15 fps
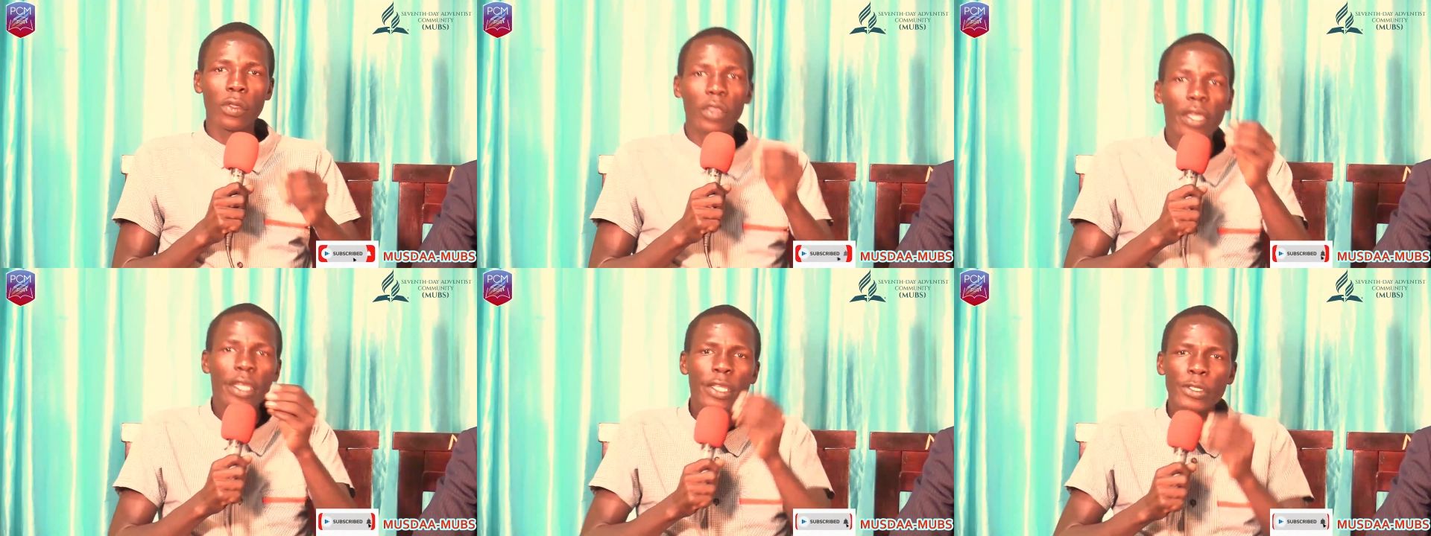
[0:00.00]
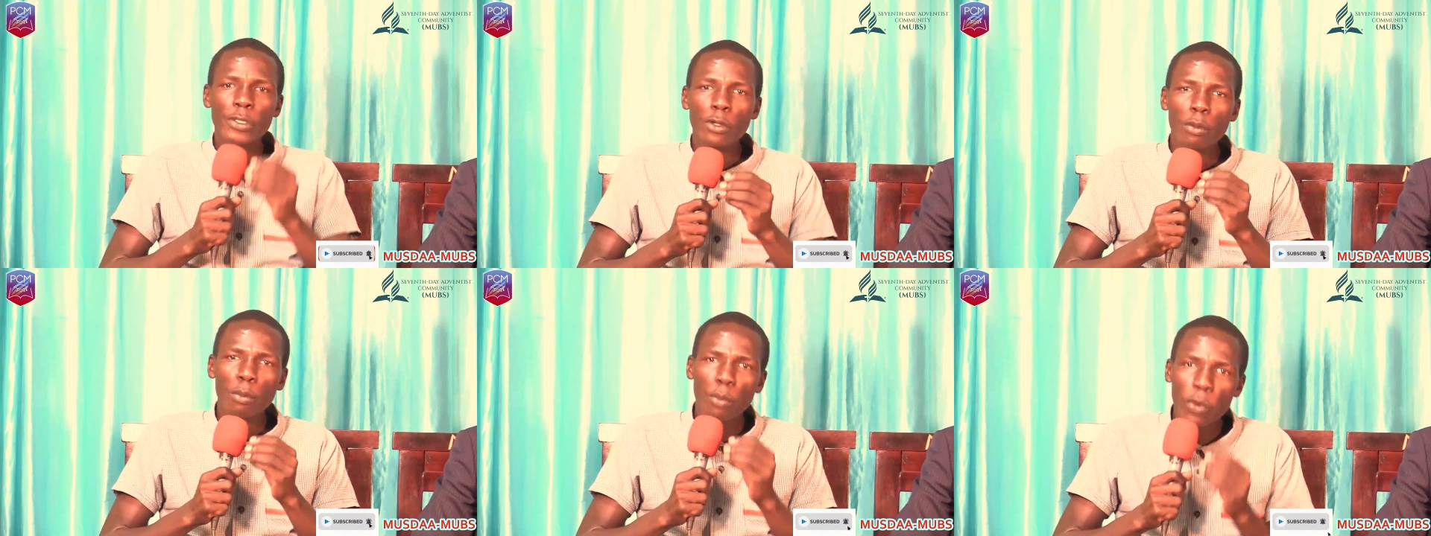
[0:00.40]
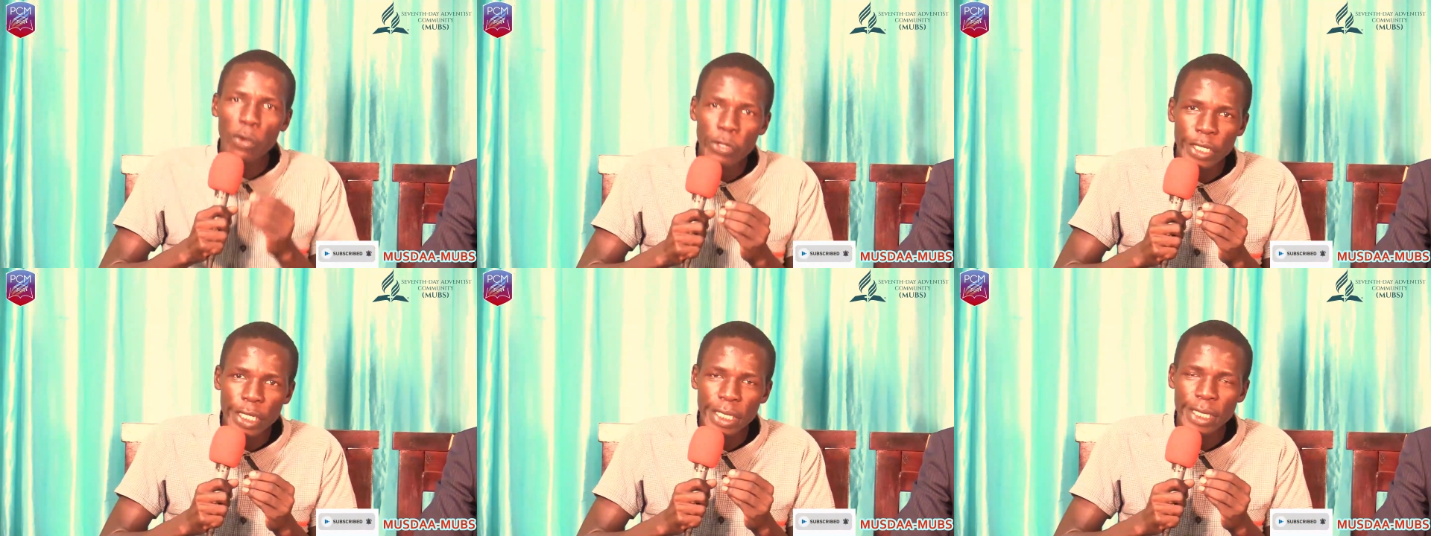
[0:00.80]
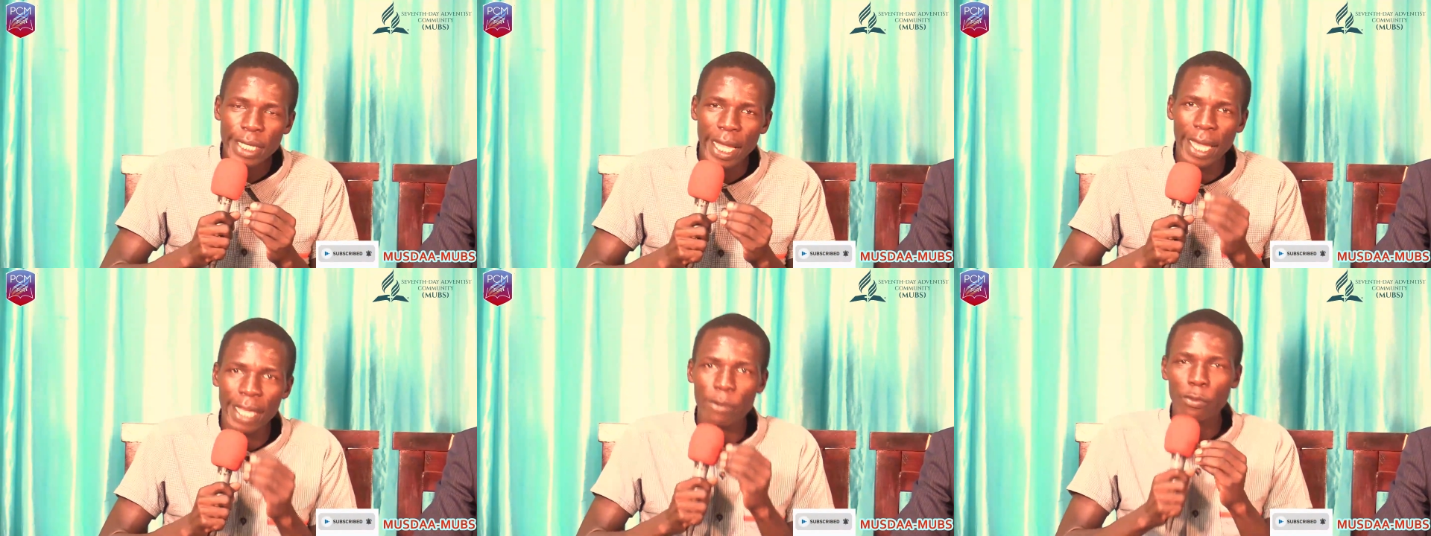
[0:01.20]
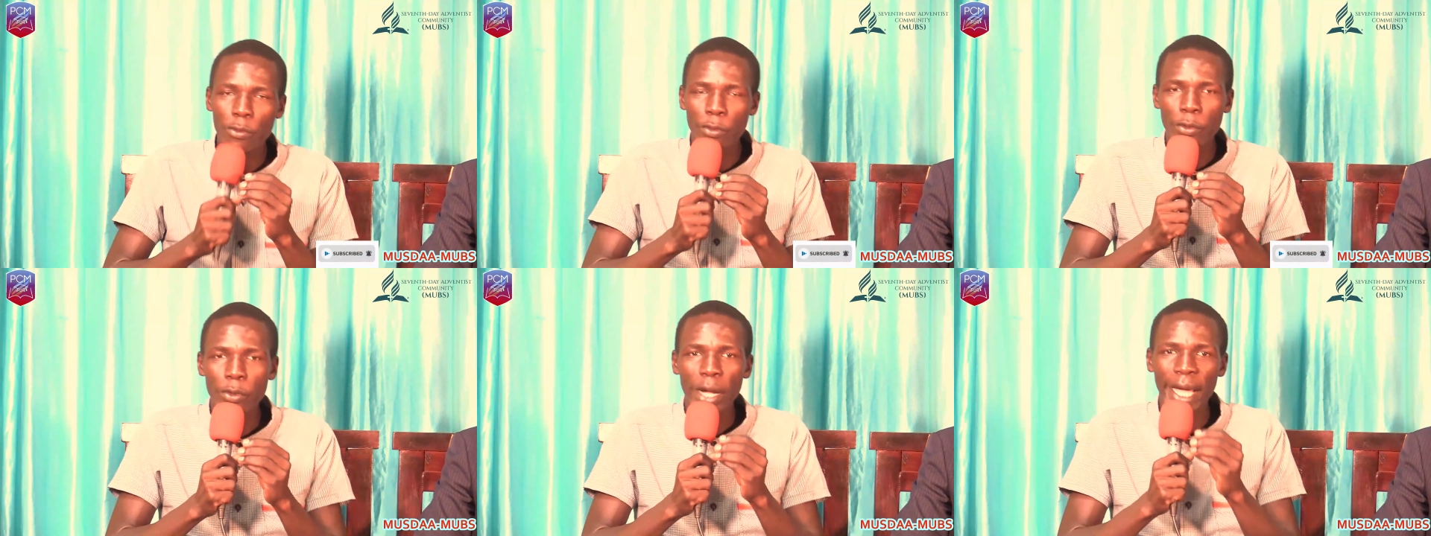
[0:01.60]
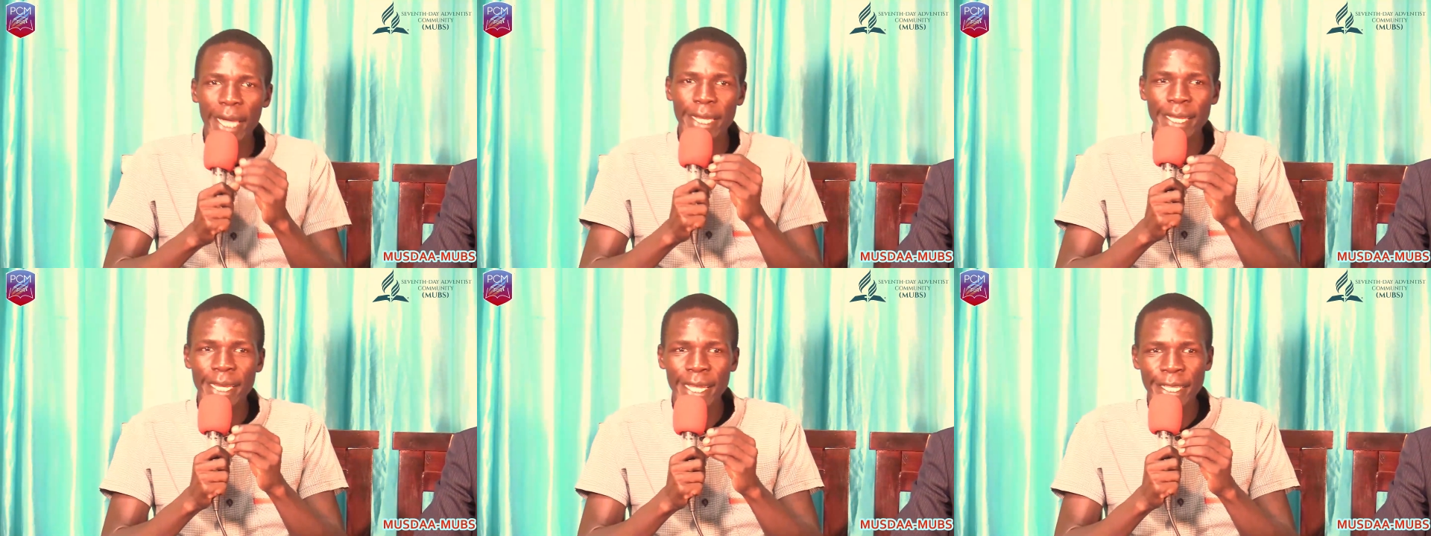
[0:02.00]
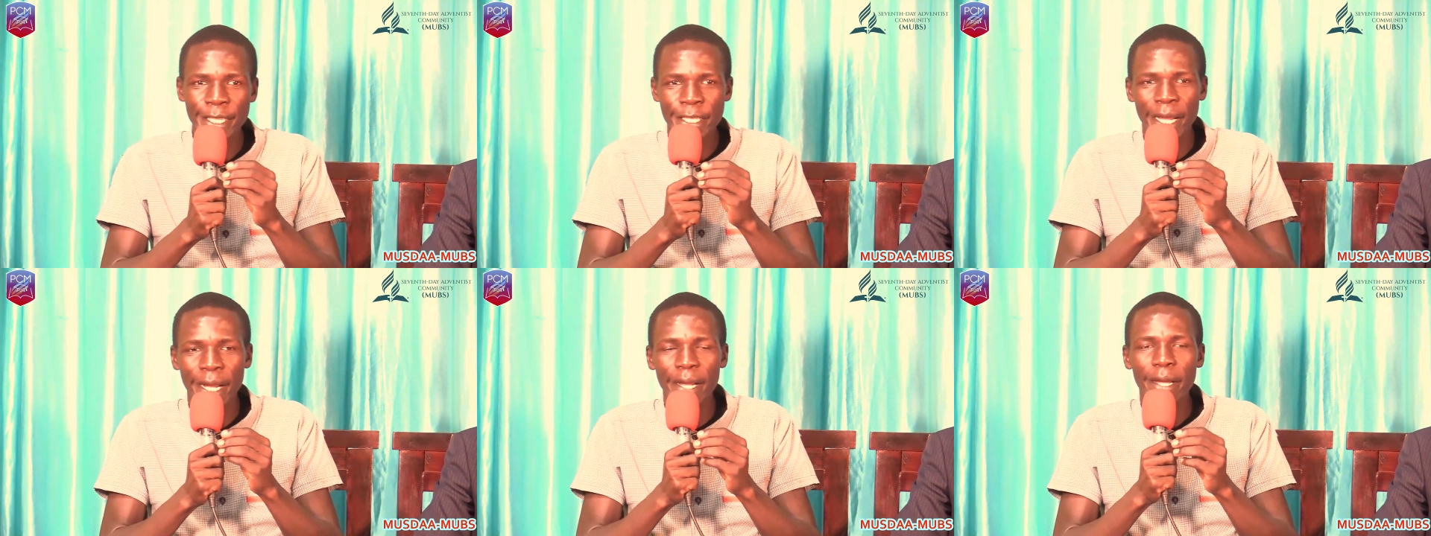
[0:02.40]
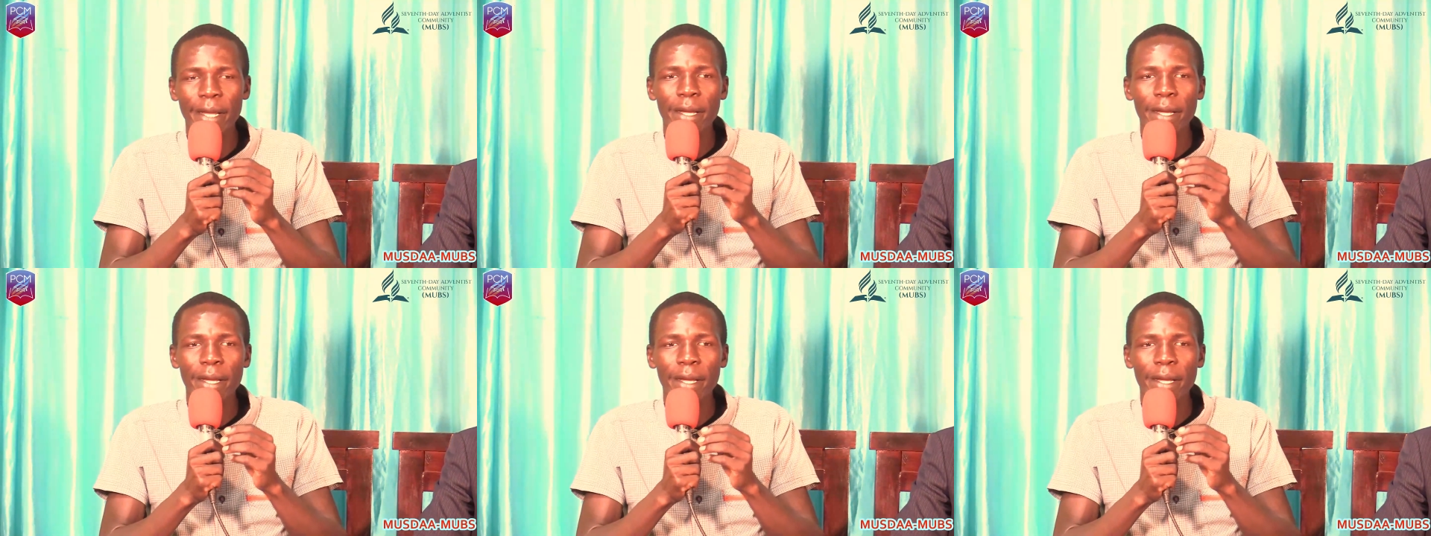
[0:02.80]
They saw Moses and who? And Elijah."